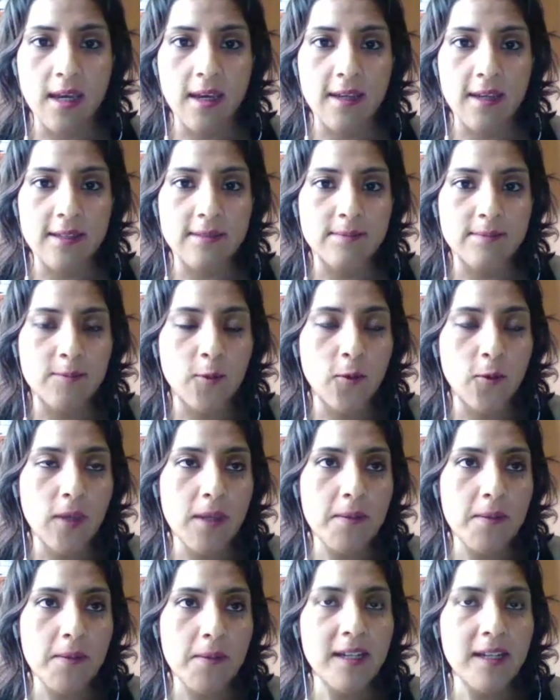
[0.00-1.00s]

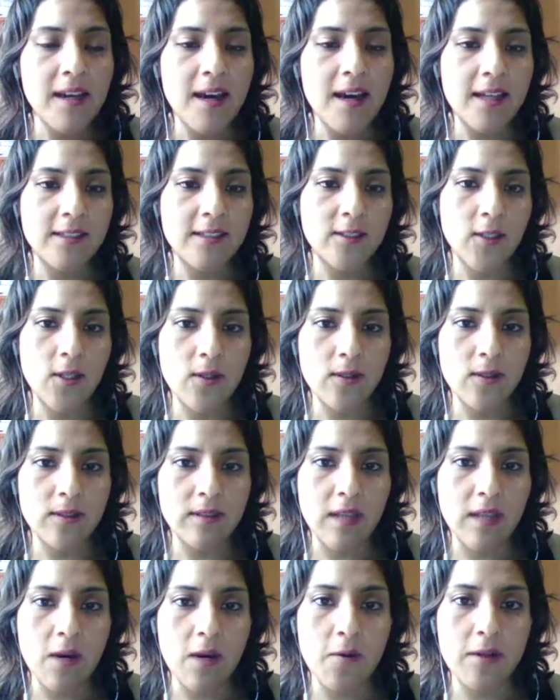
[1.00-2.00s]
We even had to
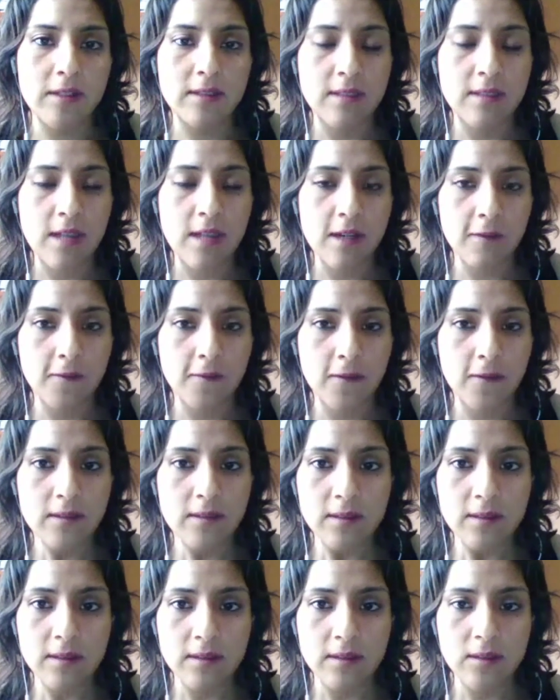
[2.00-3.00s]
use our cell
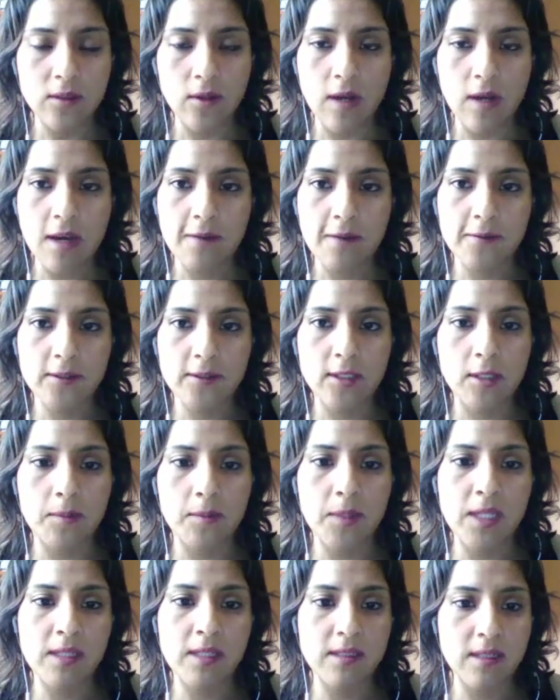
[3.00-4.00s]
phones to have
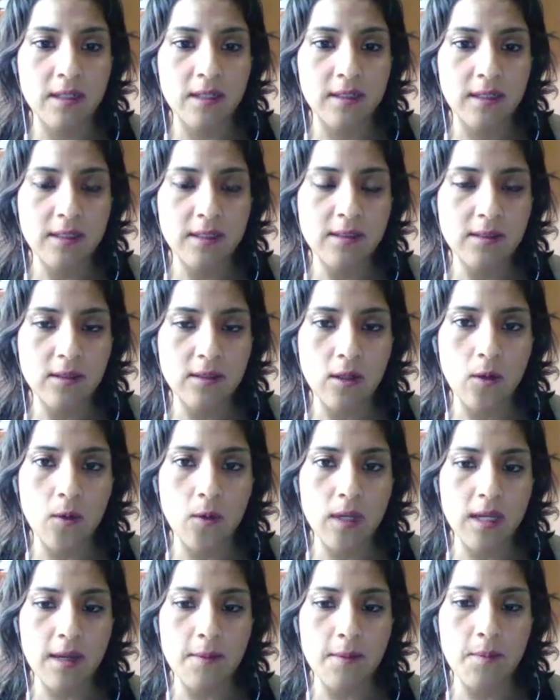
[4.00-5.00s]
some internet
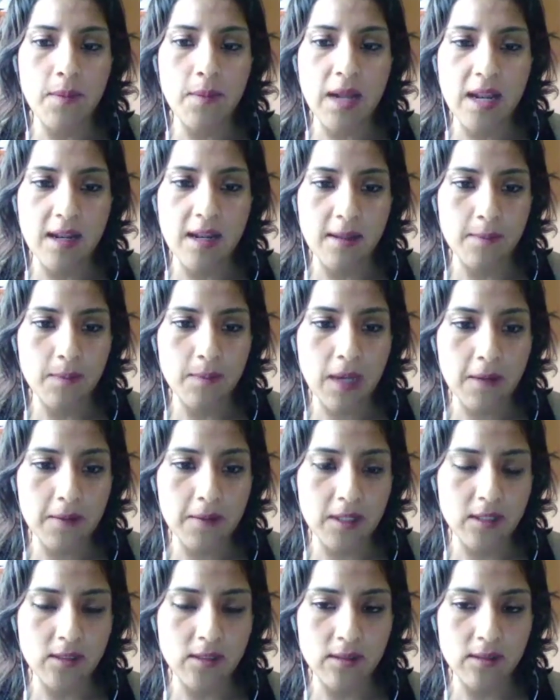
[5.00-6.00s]
so we can
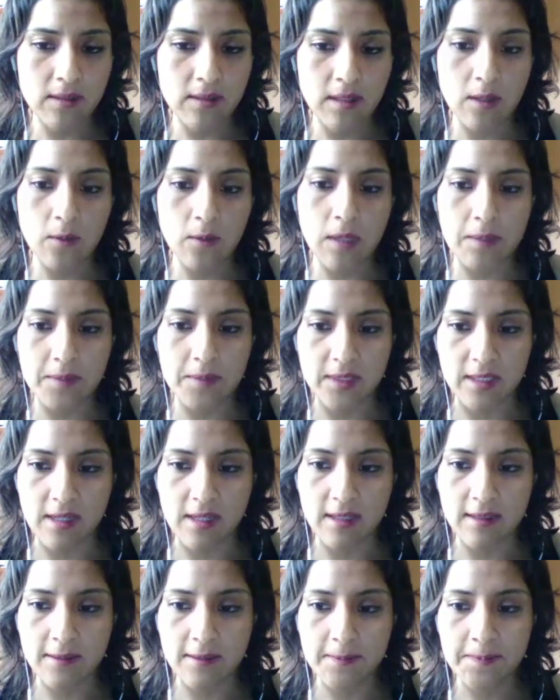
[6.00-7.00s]
publish their
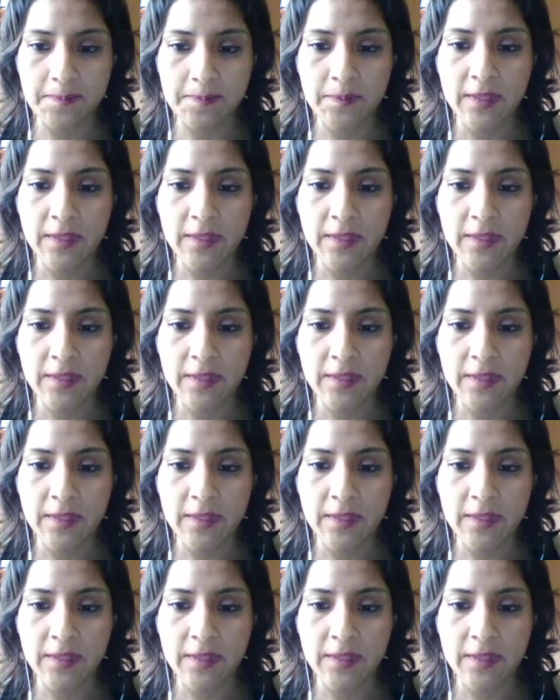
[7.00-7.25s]
website.